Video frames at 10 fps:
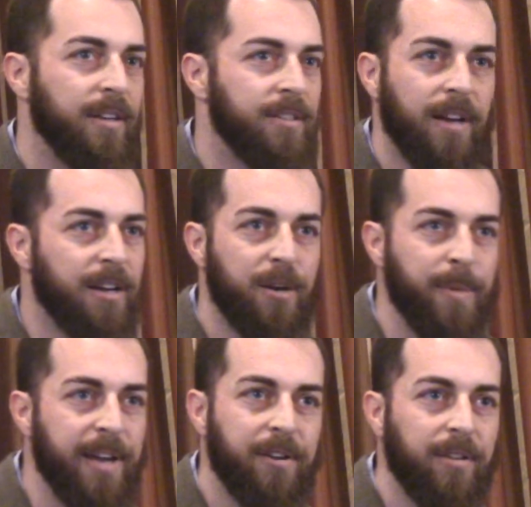It's not going to
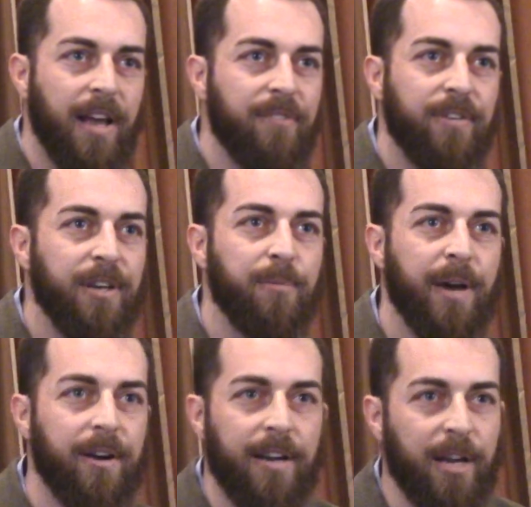make your life any
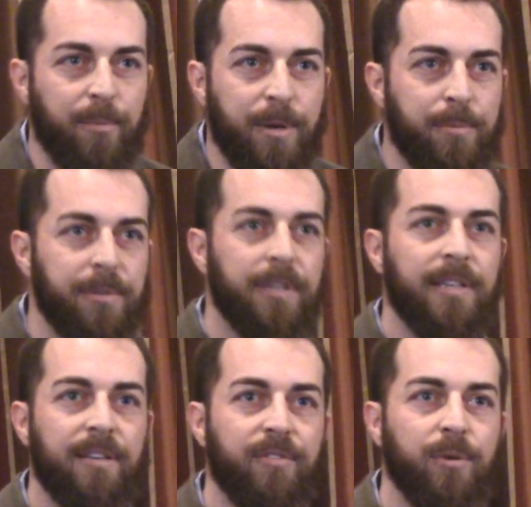better to get people to
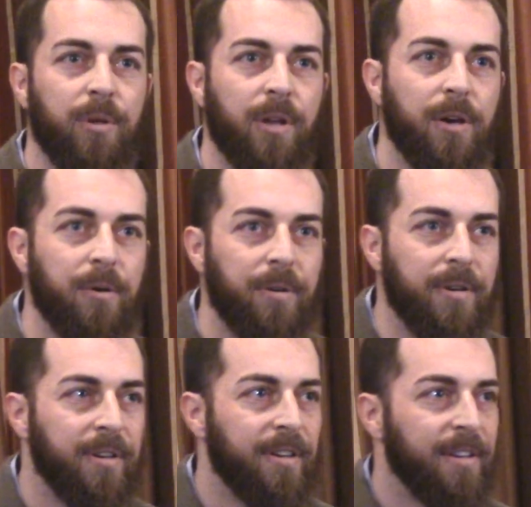leave you alone
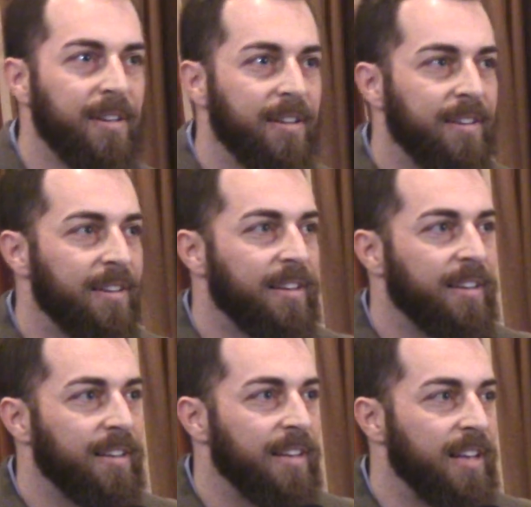
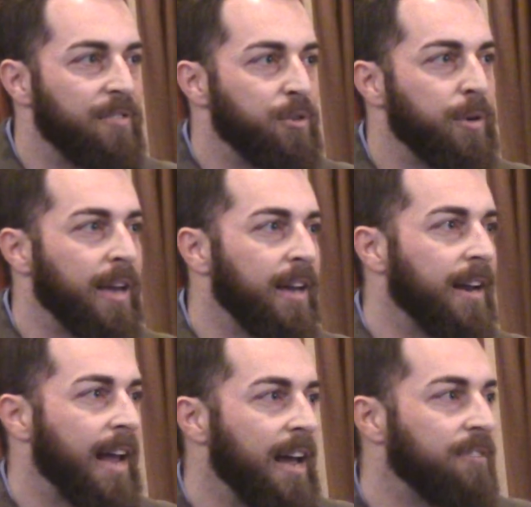if you
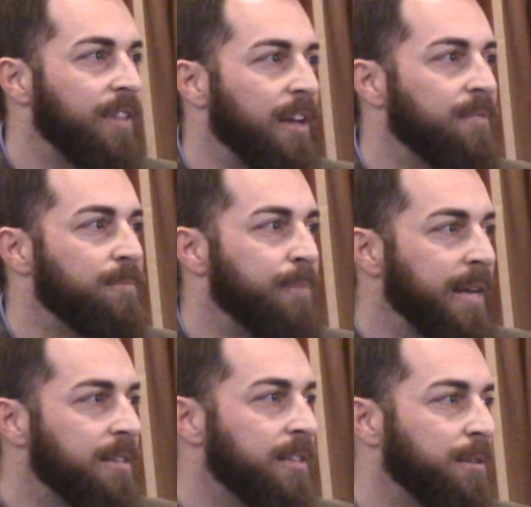can't have that
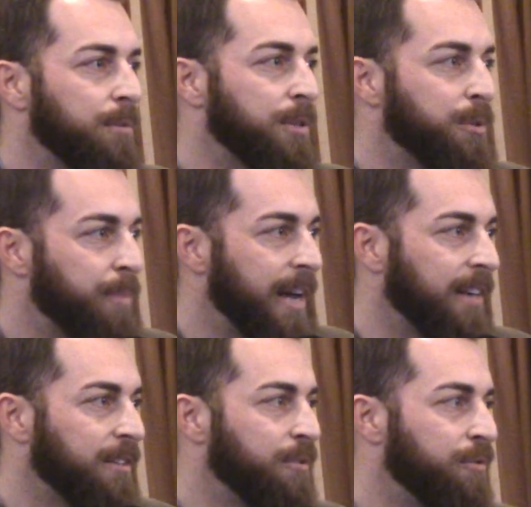basic
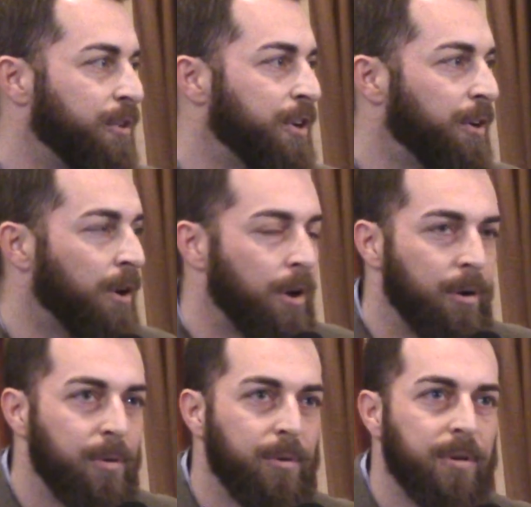respect for your
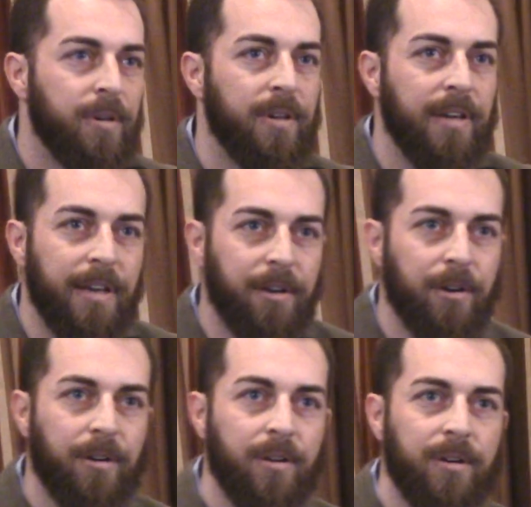own
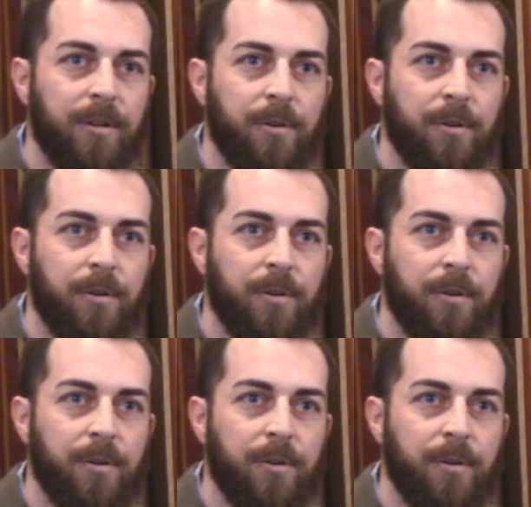inner